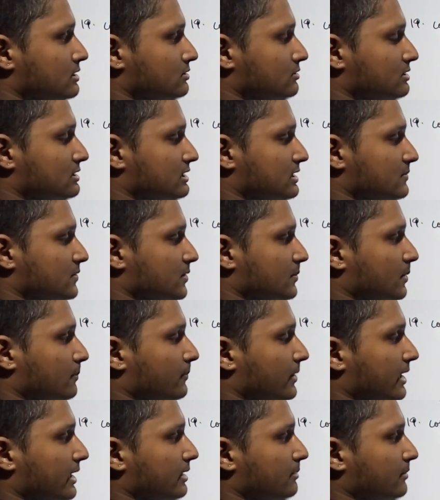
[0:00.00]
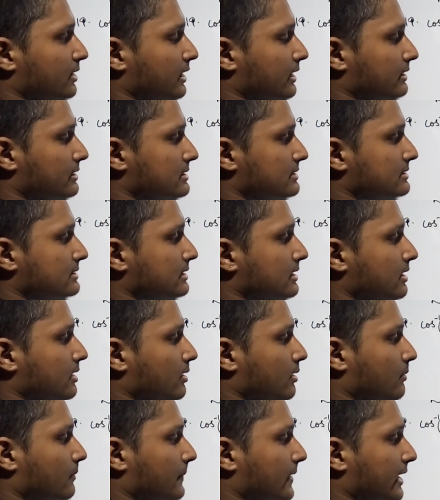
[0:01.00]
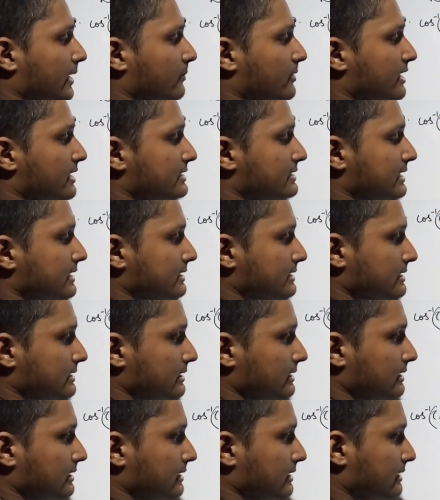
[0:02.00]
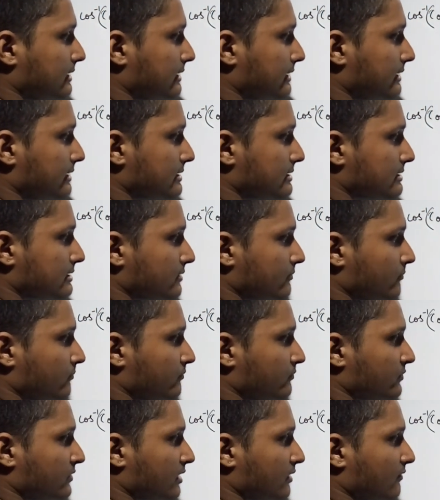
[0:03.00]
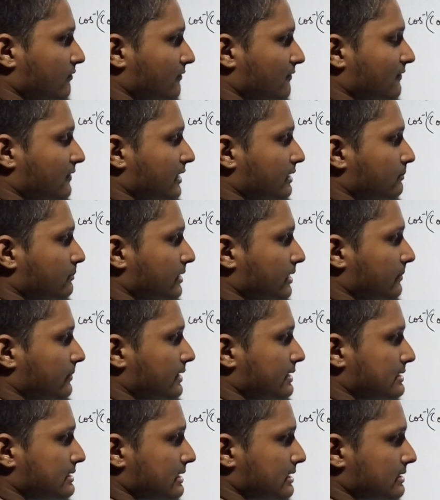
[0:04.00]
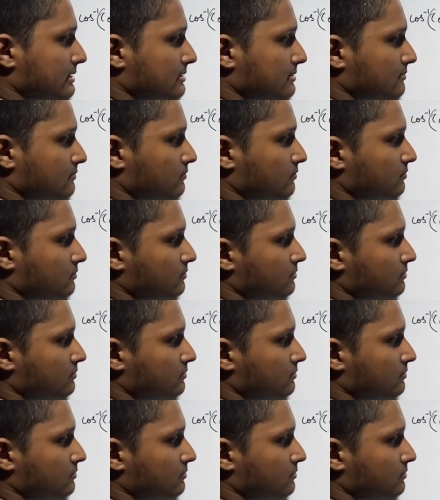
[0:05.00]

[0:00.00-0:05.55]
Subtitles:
So this comes to be pi minus pi by 6, that is 5 pi by 6.